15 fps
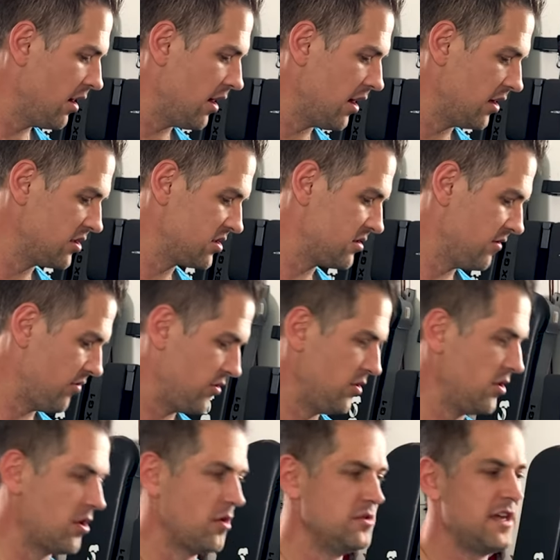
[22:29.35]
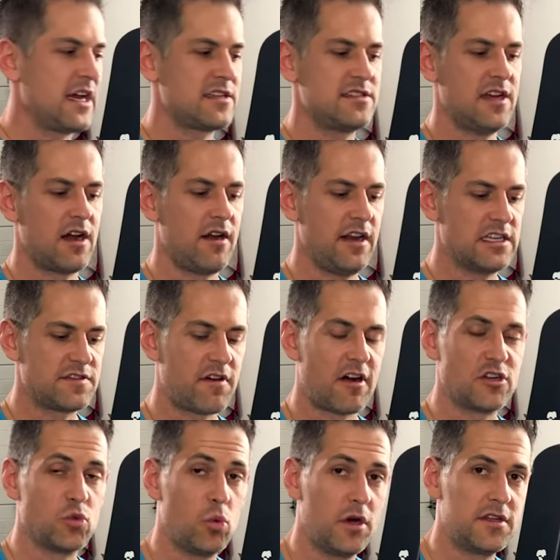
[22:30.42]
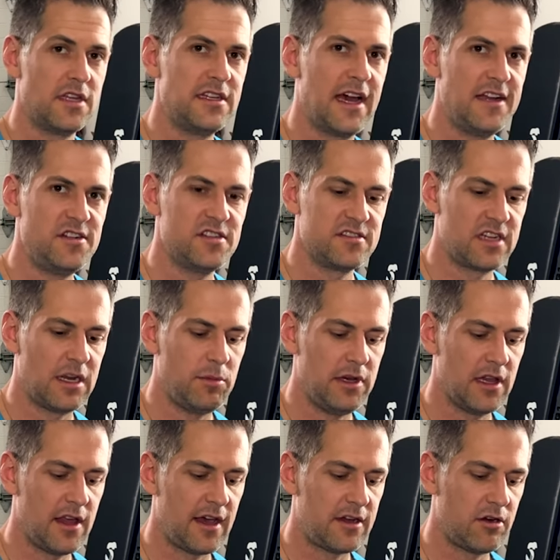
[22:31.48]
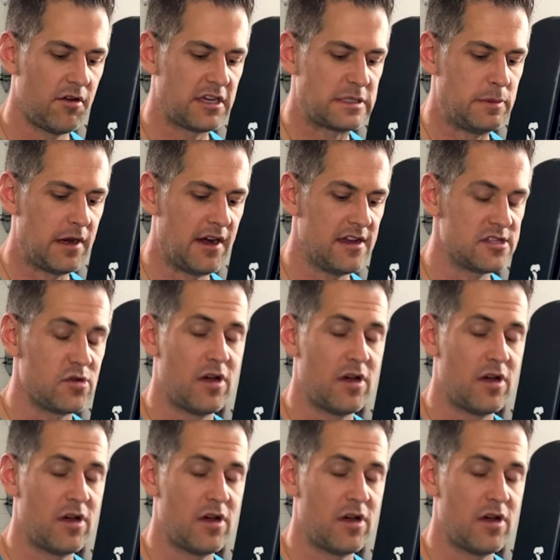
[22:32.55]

uh, just through your own dexterity as far as what the tension is going to be like in your own experience.